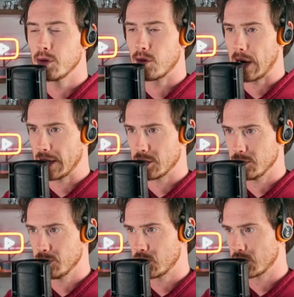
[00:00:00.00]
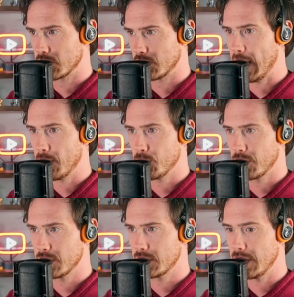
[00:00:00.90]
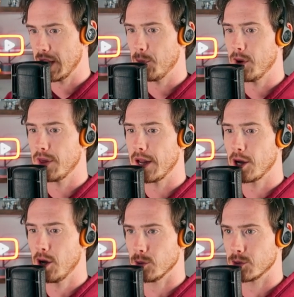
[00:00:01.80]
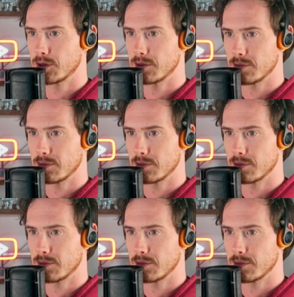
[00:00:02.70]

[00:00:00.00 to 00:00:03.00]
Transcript: with randoms and we're gonna see how well that goes.